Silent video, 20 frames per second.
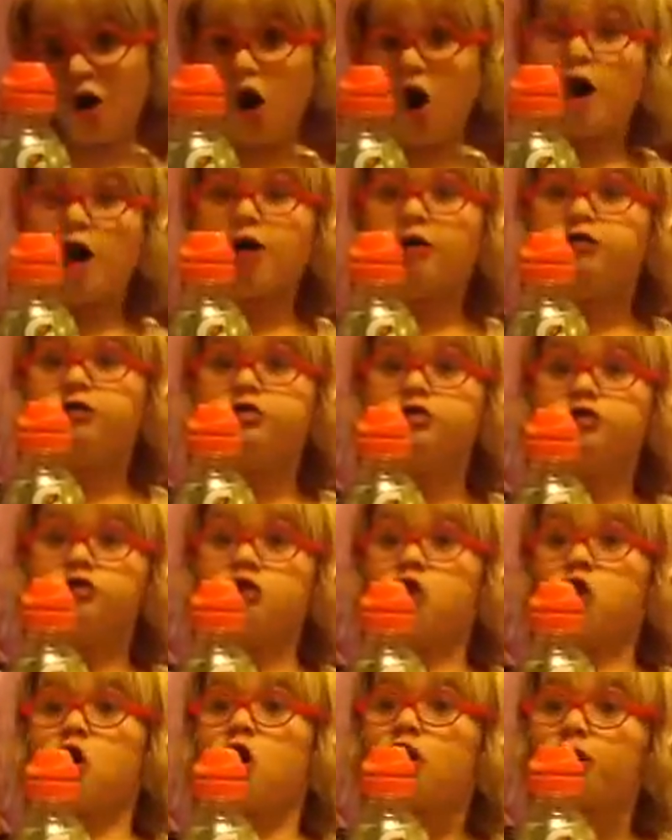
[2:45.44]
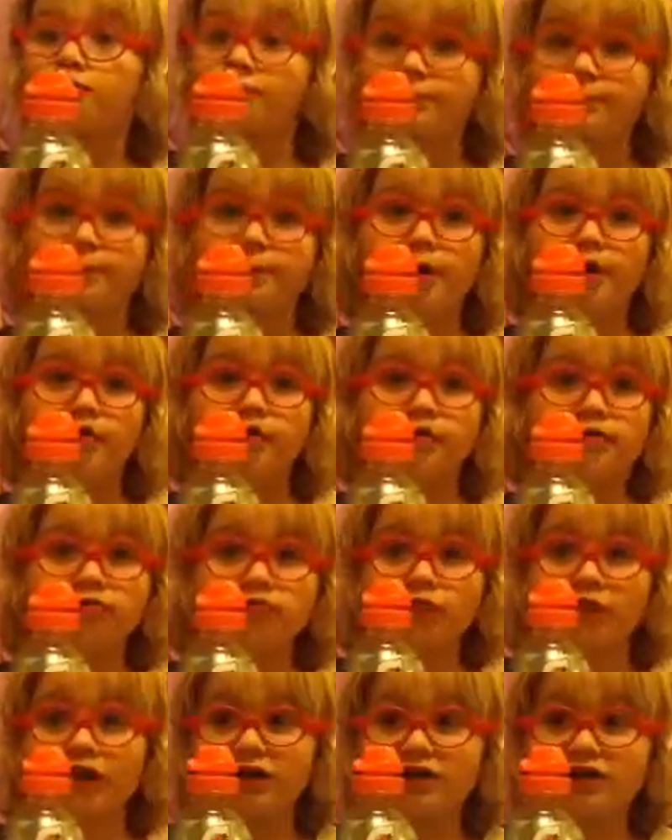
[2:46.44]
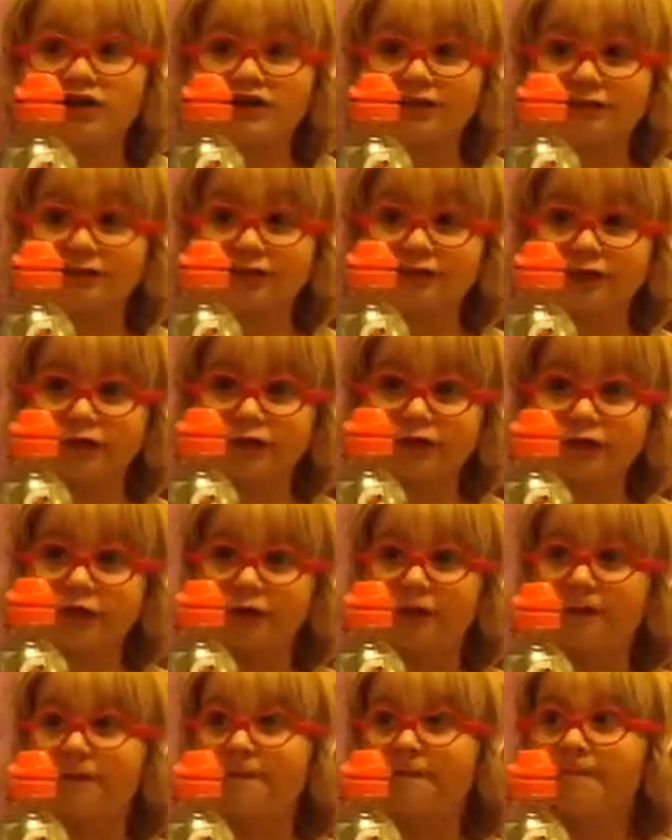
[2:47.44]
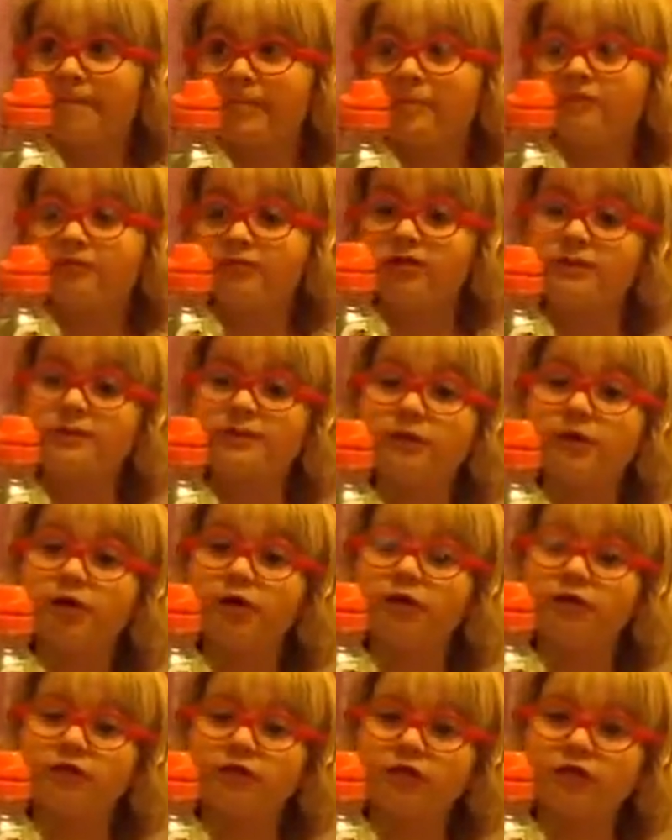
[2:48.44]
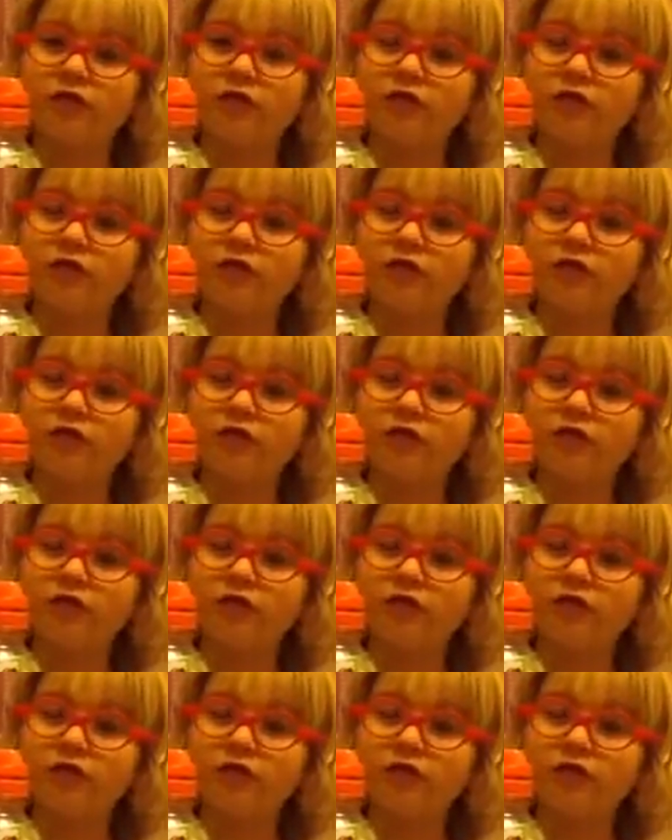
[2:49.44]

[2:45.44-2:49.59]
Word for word: all, they're almost ready for the free bowl food.